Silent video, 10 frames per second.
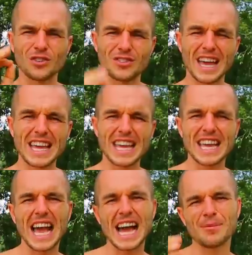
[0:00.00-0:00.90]
you're
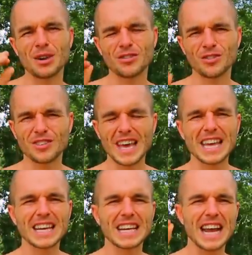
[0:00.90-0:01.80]
taking, how much you're
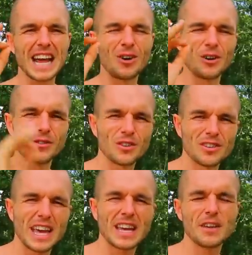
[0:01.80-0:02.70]
taking, and how often you're
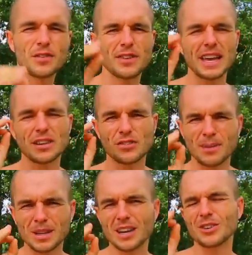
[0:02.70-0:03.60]
taking. If you're taking
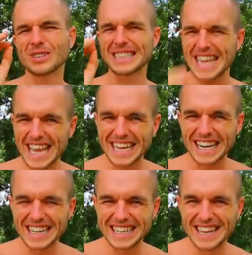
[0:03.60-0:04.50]
Trebnilone or
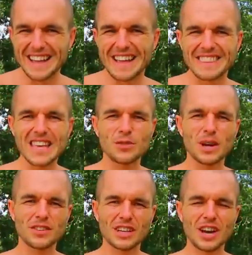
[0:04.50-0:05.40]
Deca, these
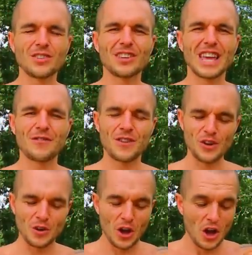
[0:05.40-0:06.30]
ones are known to give
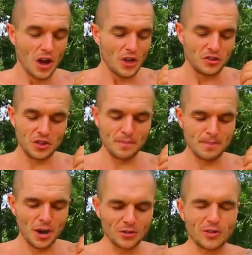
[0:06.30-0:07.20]
you the
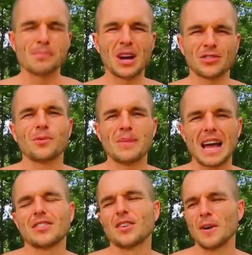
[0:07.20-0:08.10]
most muscle
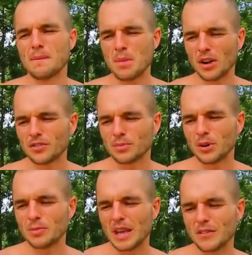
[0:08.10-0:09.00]
mass
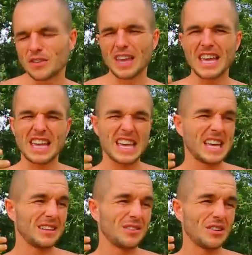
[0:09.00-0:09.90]
possible. But if you're
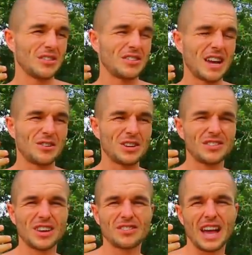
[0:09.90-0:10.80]
taking steroids
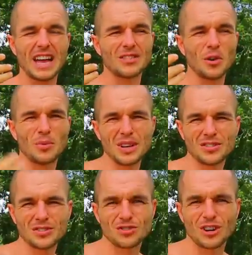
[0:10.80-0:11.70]
such as
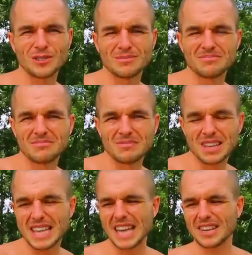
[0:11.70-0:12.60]
Winstrol,
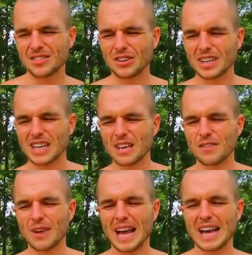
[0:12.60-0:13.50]
then it's not going to
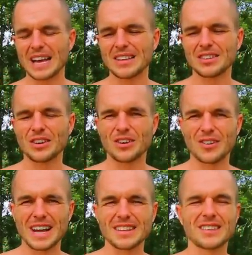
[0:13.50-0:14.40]
give you as
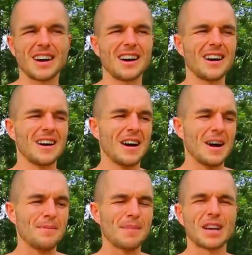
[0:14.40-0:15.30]
greater
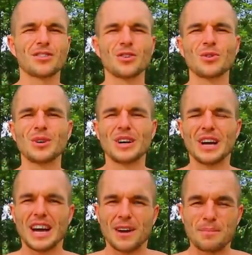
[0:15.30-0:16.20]
muscle
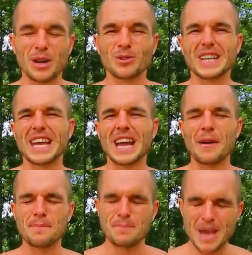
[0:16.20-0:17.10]
building
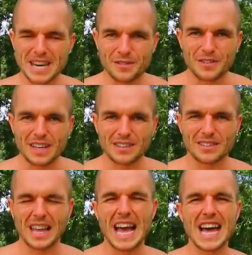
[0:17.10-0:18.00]

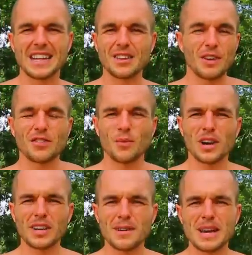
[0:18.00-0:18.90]
benefits. And the reason
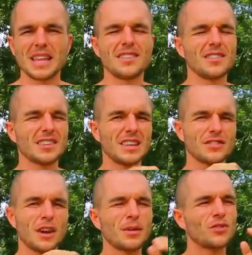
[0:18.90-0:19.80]
why I know about this is I did
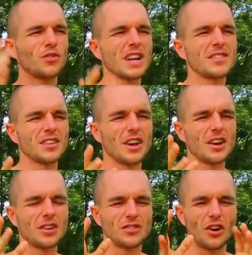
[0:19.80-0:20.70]
so much
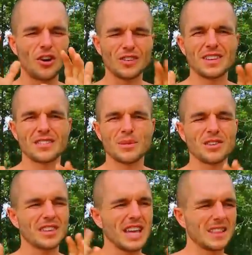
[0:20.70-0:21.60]
research on this
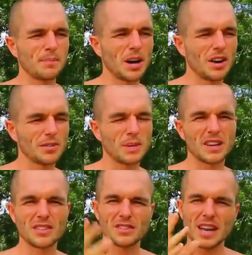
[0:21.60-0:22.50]
subject in the past,
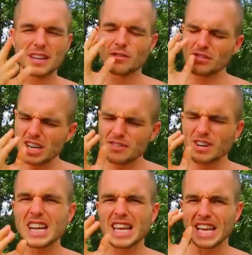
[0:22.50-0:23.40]
because it's something that really,
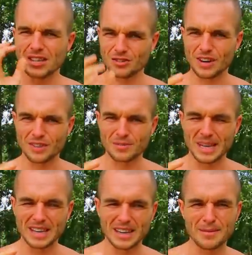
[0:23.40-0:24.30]
really interests
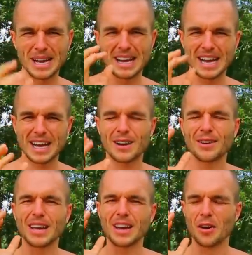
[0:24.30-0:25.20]
me about
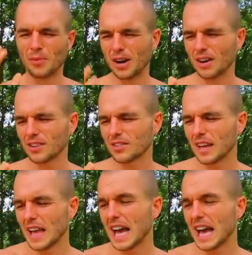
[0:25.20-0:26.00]
how it works.